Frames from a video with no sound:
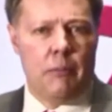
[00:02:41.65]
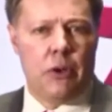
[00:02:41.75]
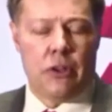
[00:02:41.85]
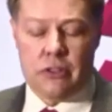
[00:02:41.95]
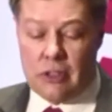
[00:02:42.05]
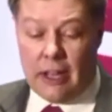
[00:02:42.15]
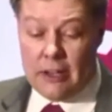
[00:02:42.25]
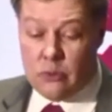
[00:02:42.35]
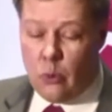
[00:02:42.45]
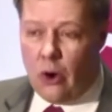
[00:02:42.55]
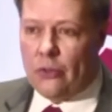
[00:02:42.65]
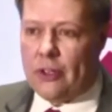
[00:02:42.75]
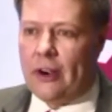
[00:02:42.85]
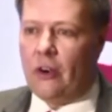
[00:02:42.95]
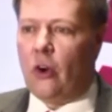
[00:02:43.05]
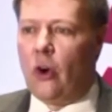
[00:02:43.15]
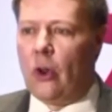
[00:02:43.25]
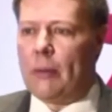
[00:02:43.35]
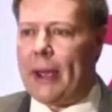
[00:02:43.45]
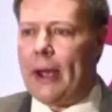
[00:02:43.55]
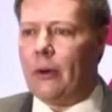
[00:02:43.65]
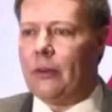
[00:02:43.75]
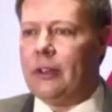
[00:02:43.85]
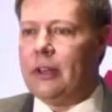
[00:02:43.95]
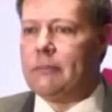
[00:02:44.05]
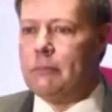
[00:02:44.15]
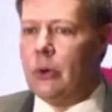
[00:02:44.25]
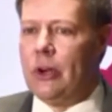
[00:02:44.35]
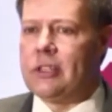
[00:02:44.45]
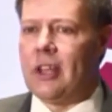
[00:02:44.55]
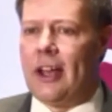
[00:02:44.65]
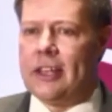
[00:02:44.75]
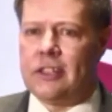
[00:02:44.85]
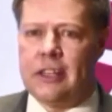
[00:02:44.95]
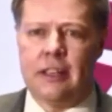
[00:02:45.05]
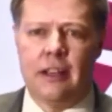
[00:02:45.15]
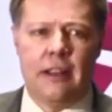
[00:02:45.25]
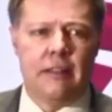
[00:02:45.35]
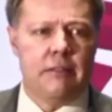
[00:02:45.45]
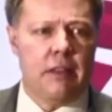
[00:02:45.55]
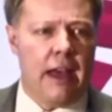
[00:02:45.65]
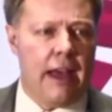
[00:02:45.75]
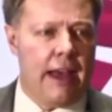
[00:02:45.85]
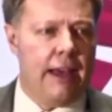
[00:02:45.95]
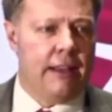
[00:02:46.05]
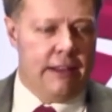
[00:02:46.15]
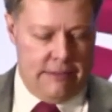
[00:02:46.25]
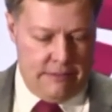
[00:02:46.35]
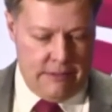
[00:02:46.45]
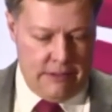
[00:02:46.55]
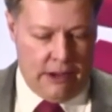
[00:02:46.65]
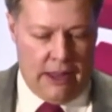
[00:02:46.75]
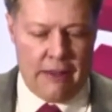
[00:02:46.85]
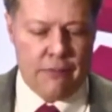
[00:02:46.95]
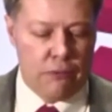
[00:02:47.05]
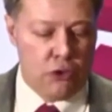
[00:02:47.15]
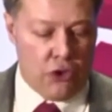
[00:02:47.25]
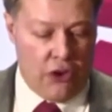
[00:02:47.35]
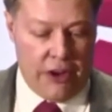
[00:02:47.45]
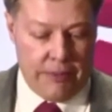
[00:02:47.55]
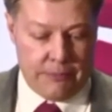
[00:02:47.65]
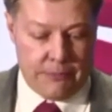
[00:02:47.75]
Because that is what they're all about, is monetizing their life of crime.